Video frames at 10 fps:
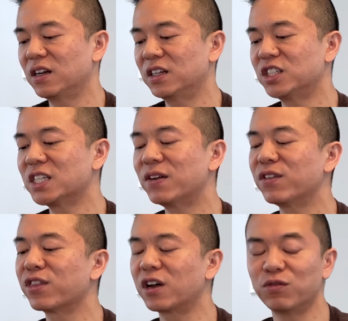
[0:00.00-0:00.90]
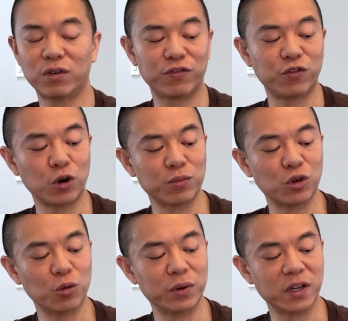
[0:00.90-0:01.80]
Just haven't thought of what form
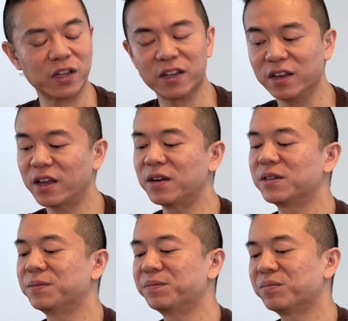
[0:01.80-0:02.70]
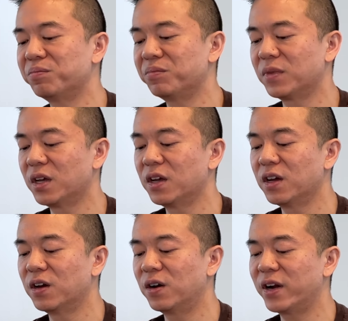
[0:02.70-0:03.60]
to open it in yet.
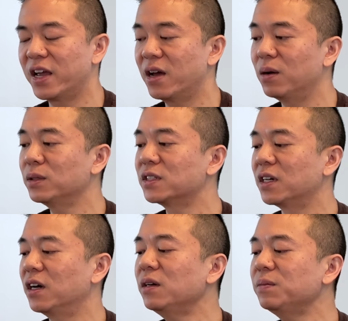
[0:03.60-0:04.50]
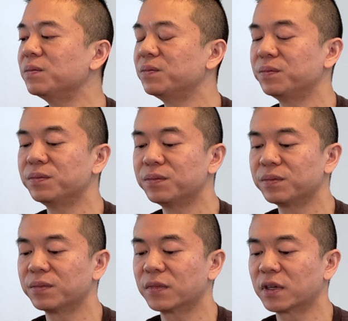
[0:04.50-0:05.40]
All right, Elsa,
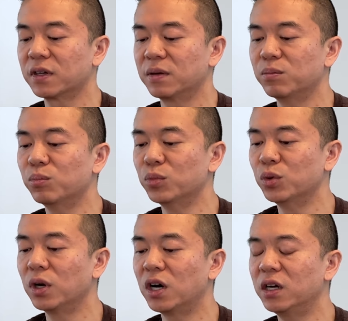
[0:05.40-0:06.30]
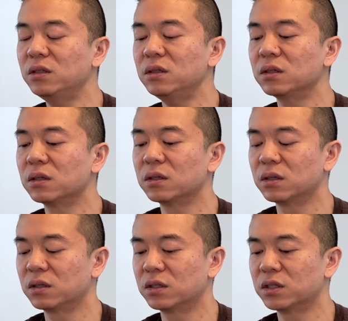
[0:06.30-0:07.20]
Mulan,
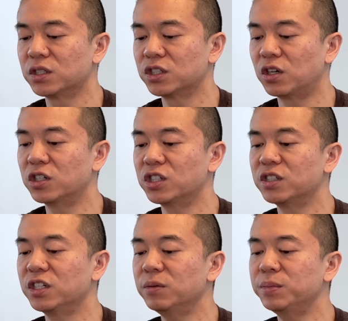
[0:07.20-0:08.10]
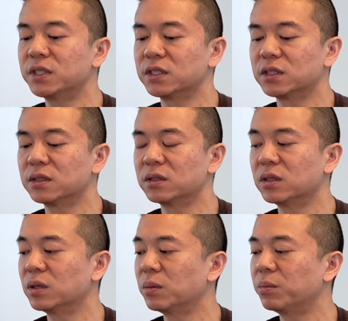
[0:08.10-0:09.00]
Sergeant Tibbs,
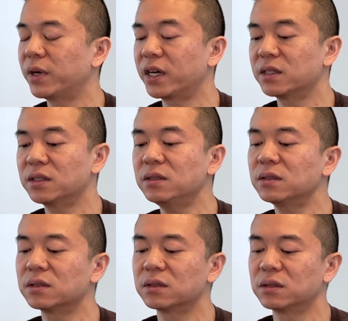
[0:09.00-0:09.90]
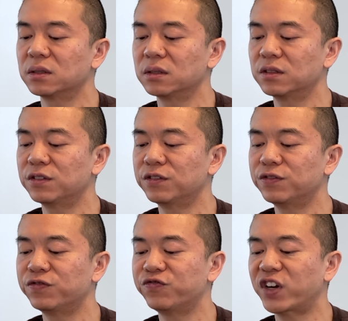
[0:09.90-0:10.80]
Pegasus,
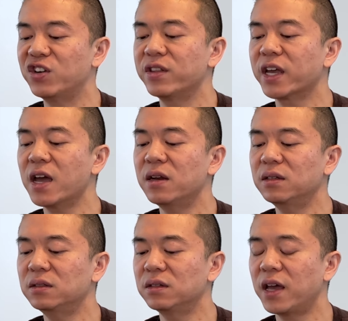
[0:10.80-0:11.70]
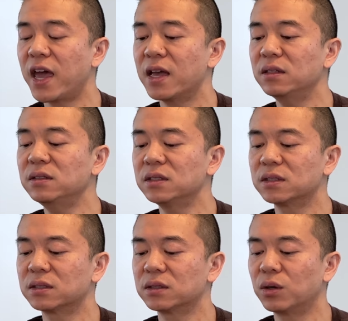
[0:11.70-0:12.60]
Fire the Cannon,
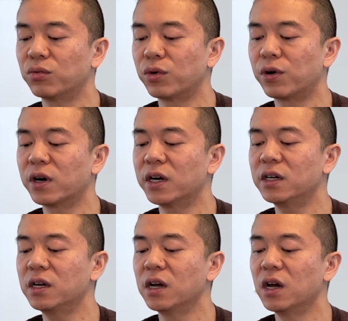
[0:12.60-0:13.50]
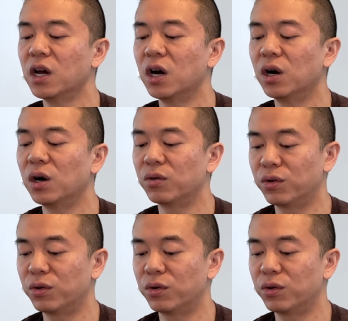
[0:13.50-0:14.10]
Hands, Aurora, A